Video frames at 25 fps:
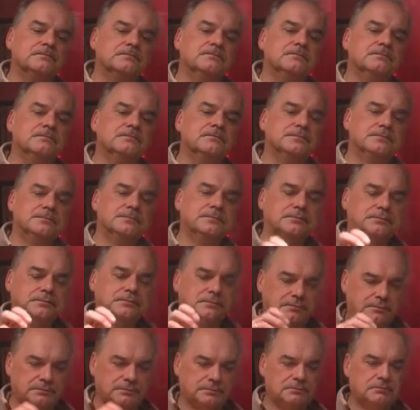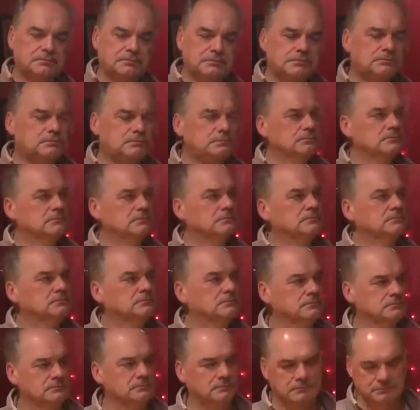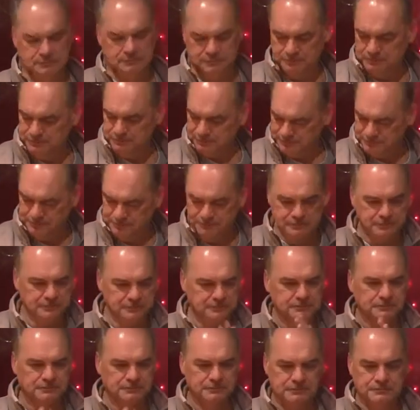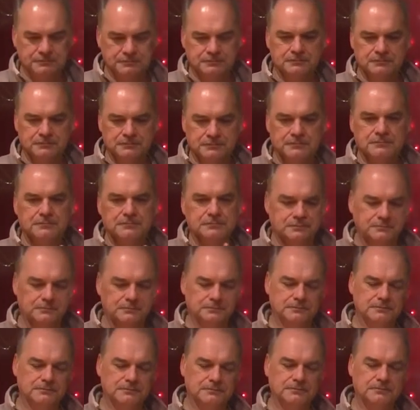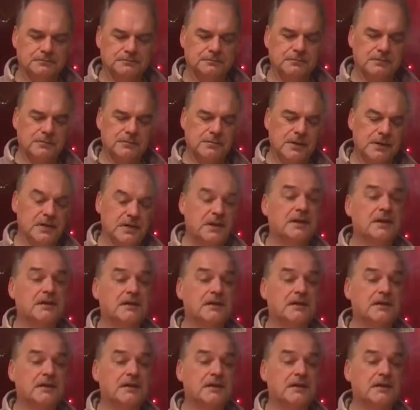The person shown says nothing.